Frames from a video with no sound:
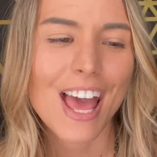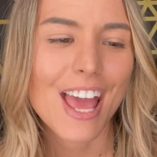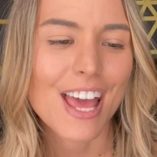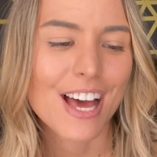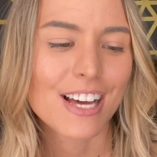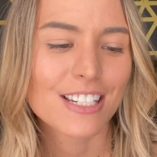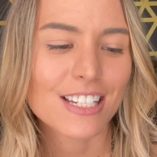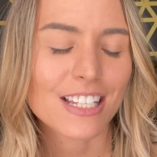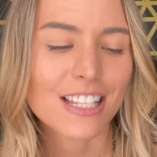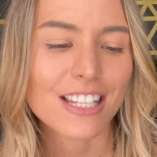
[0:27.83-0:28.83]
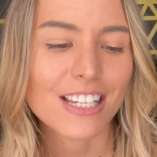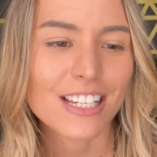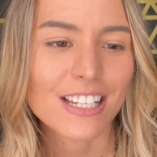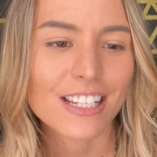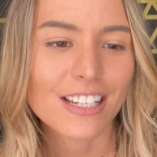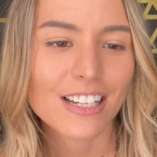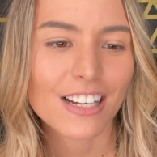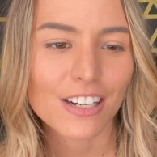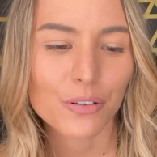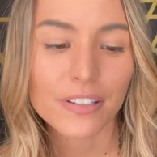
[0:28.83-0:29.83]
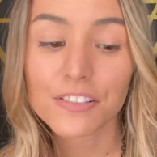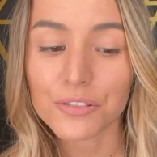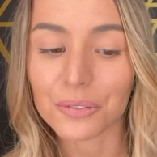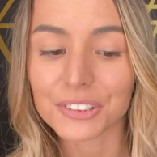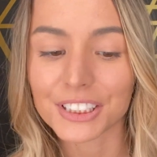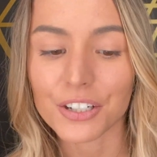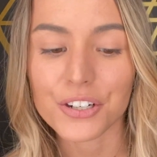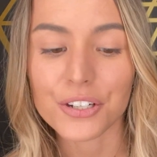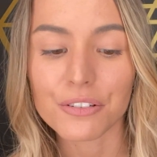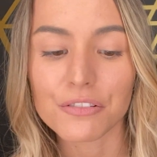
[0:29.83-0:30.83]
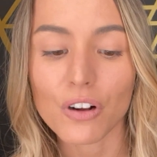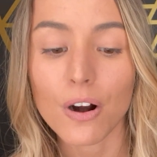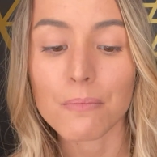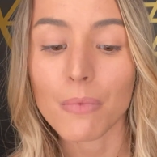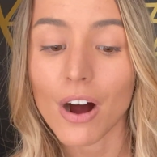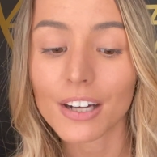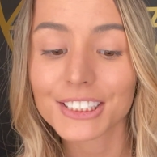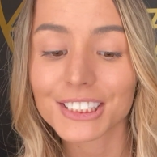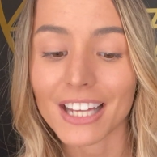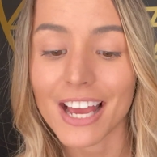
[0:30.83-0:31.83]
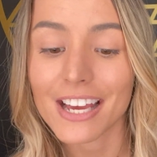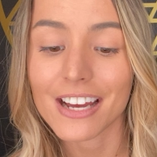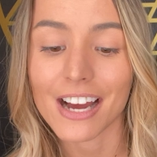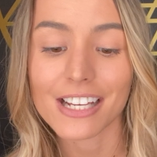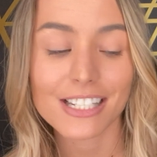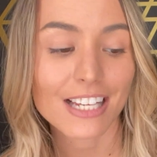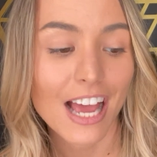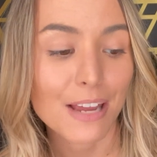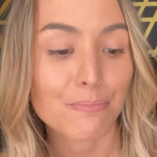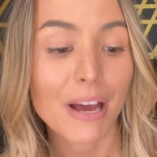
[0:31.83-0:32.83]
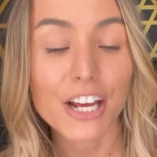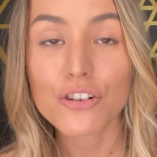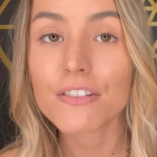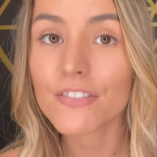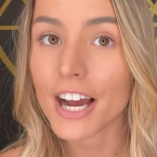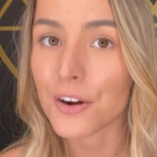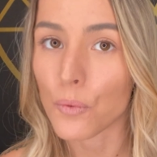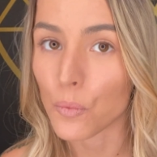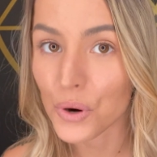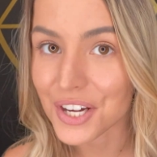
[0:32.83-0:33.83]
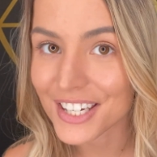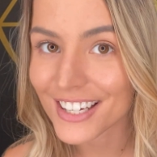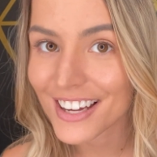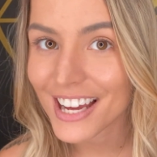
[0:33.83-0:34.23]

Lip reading: And the crystals that are used are moss agate and petrified wood.